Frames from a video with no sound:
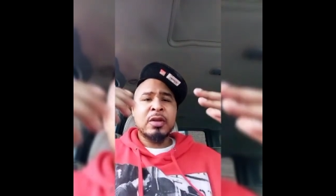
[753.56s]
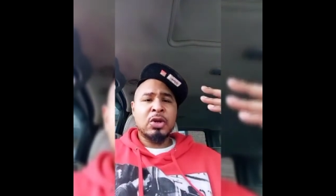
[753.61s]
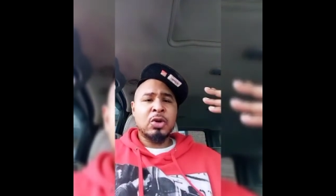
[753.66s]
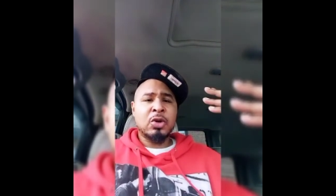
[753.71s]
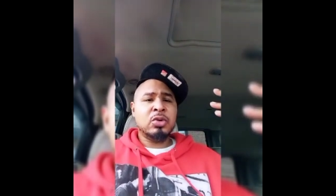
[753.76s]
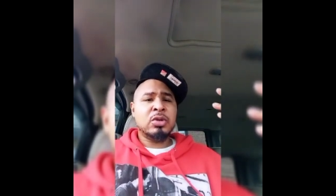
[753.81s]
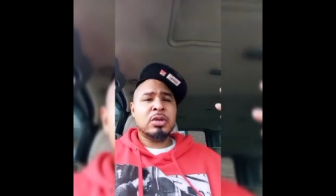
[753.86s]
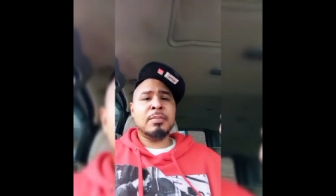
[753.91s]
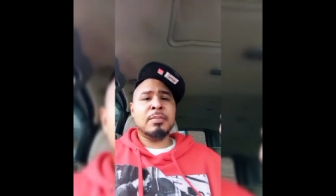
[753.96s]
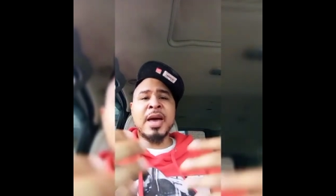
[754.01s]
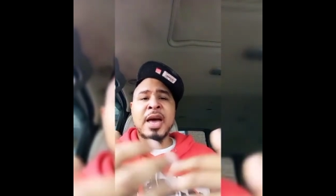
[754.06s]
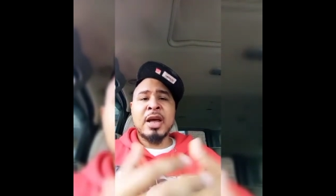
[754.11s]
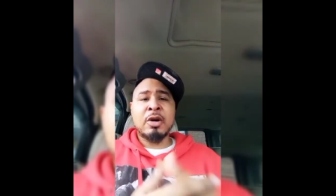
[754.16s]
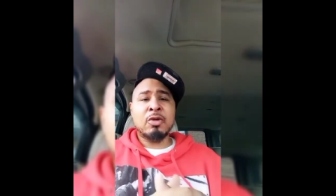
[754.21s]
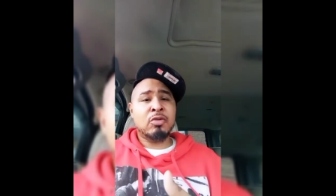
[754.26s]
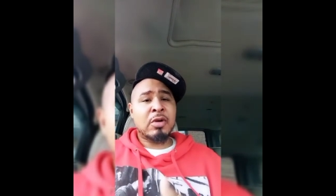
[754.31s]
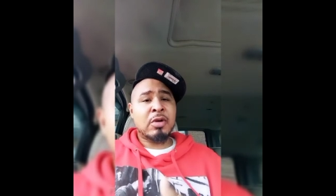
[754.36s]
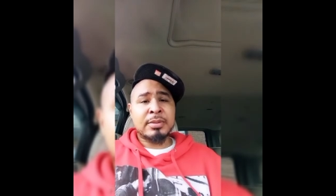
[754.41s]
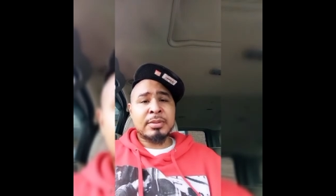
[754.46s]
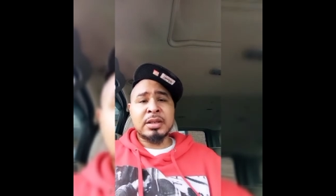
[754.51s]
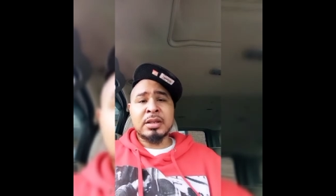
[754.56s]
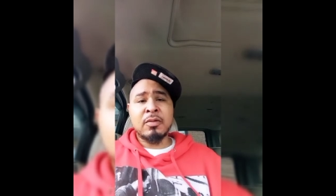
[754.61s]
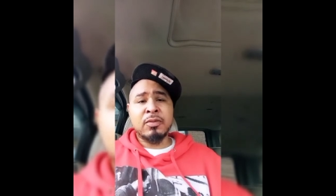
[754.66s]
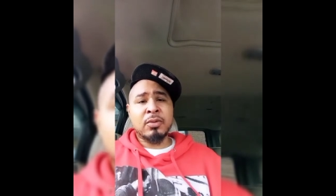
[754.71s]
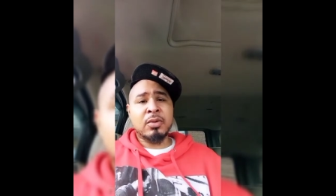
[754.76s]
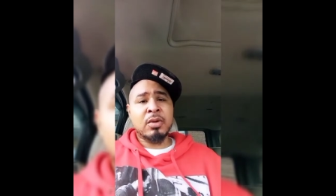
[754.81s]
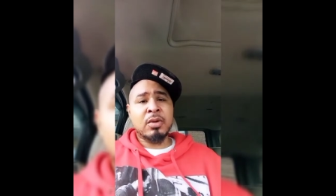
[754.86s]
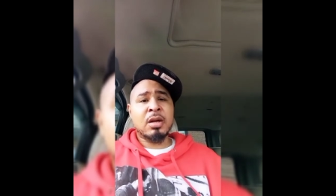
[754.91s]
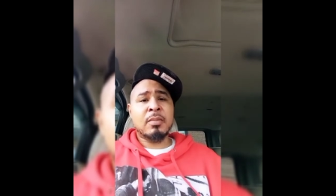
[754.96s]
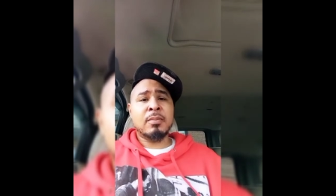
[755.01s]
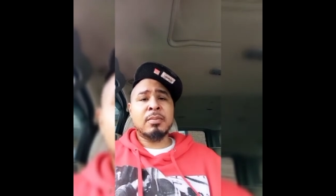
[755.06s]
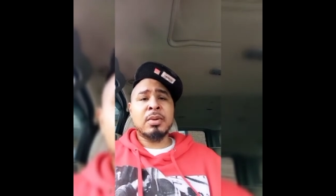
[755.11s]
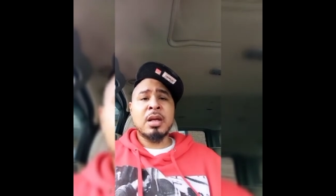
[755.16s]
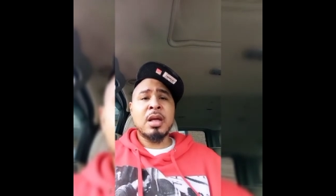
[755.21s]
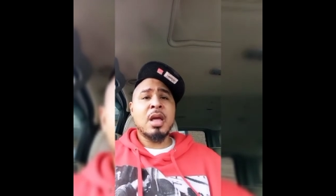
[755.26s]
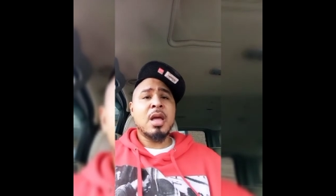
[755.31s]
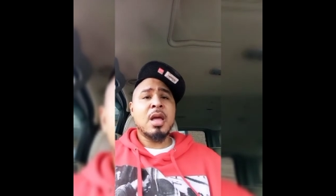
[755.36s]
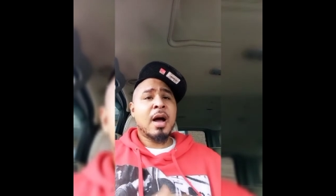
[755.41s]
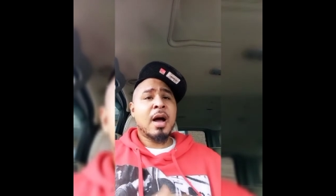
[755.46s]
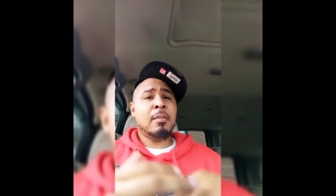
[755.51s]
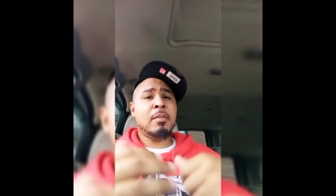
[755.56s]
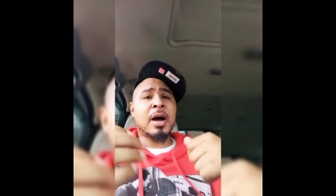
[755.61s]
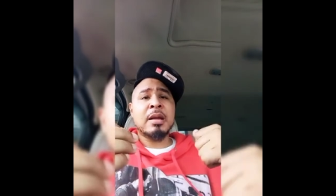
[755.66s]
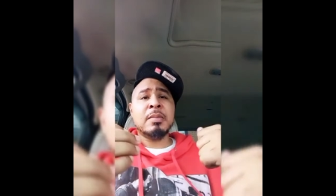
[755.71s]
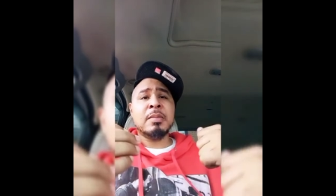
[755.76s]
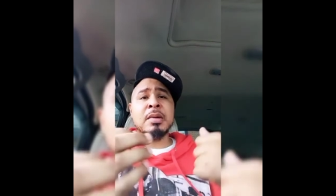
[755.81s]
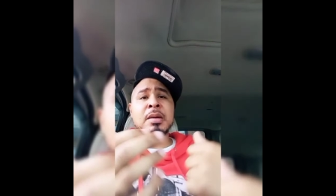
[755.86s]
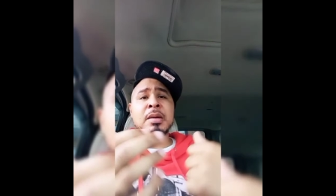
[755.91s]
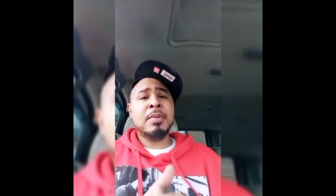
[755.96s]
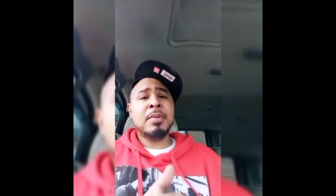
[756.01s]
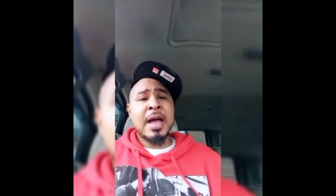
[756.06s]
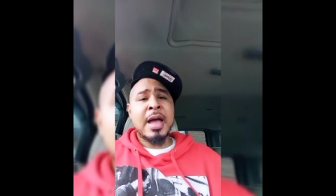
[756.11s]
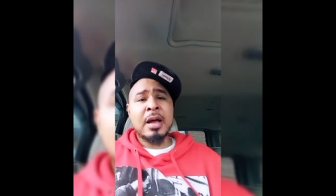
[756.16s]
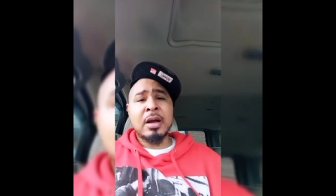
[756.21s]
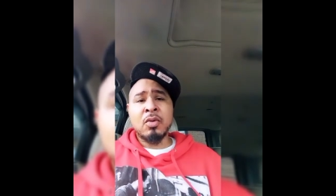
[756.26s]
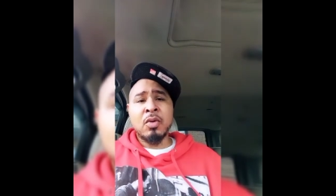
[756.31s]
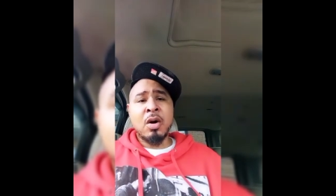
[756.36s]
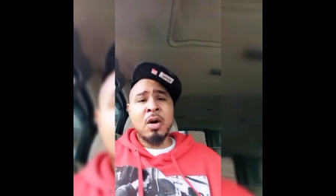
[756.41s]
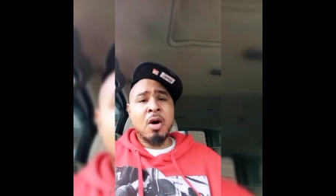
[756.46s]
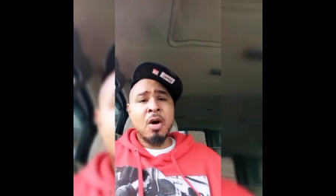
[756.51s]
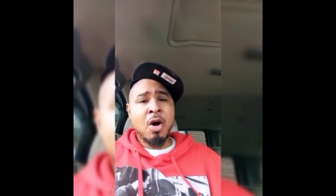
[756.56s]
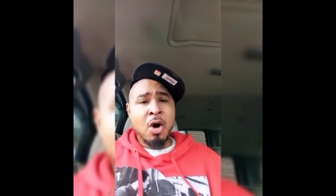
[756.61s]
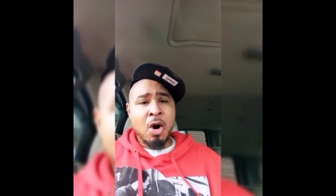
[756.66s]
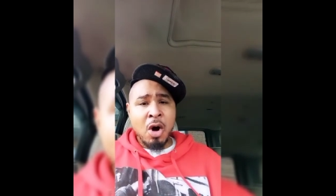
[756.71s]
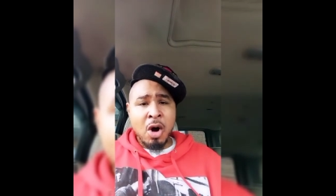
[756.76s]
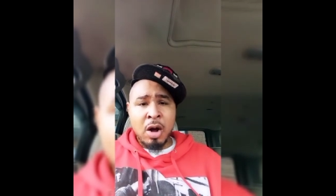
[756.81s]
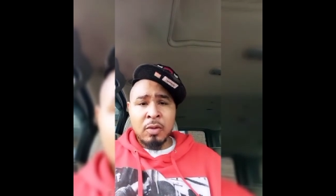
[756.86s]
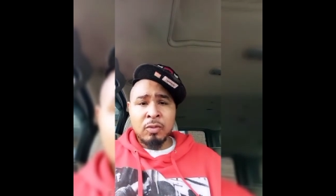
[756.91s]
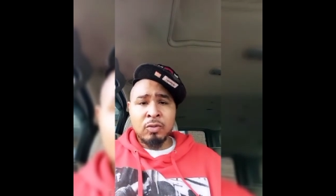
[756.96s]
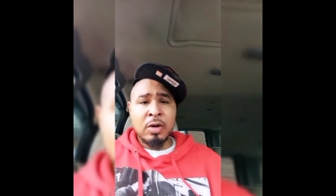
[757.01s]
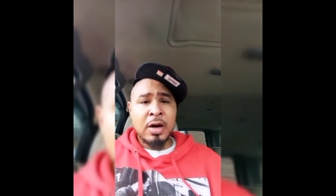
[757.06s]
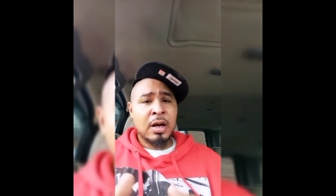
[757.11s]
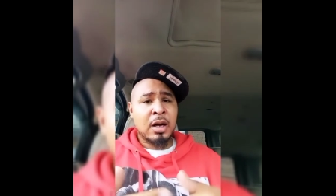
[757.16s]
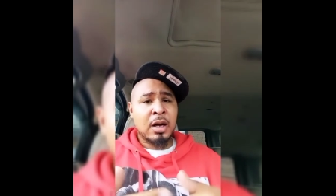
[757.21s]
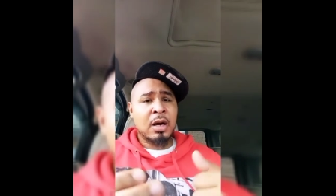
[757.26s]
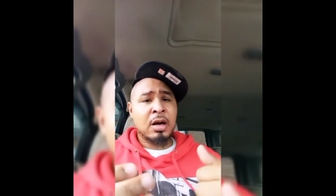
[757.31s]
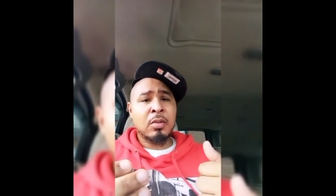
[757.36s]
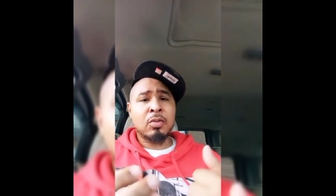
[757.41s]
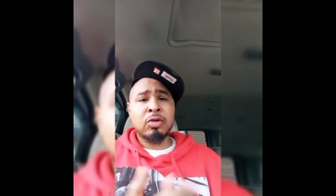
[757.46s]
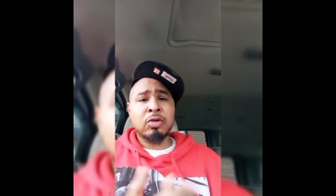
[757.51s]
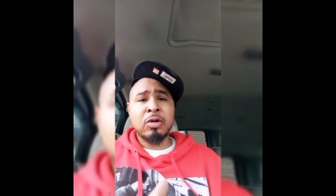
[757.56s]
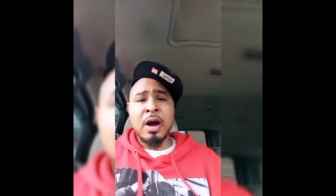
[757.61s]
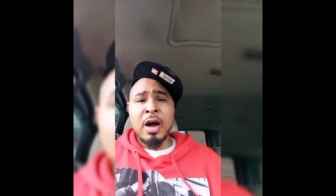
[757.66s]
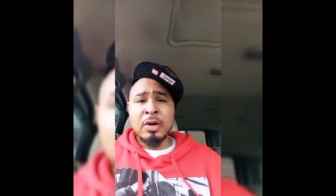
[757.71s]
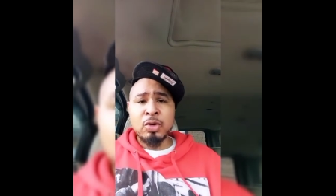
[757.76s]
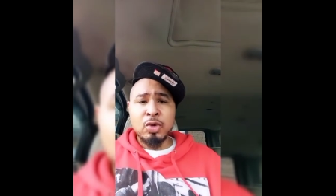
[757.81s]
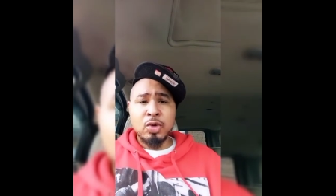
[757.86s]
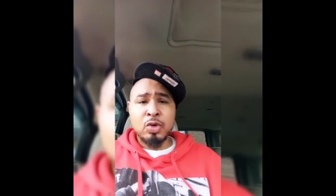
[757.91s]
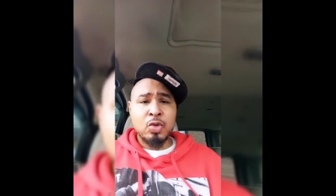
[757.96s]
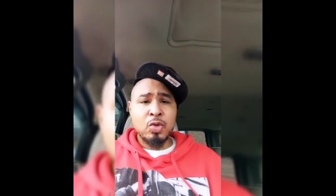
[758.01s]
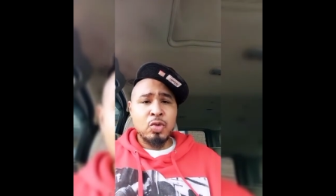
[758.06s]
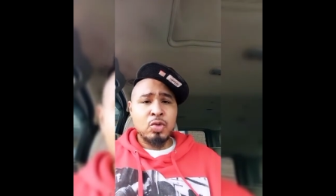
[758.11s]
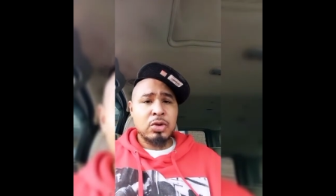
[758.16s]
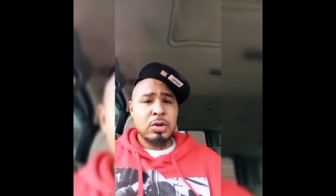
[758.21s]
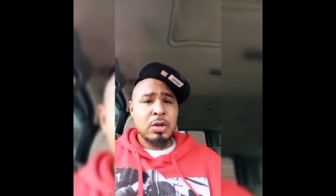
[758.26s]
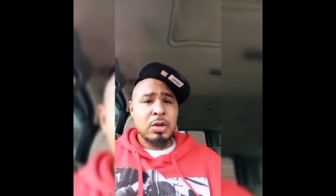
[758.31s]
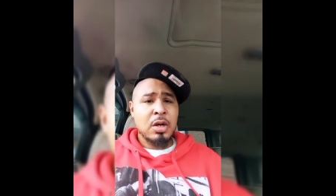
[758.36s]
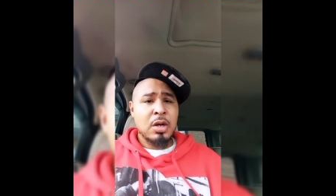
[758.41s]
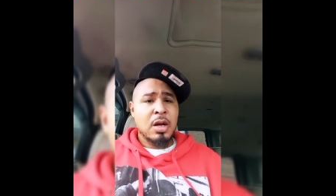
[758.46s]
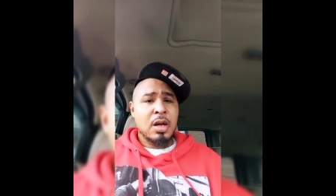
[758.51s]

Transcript: even throw some battle rap stuff on here, but I'm about to be back going hard. Red Cup Chronicles,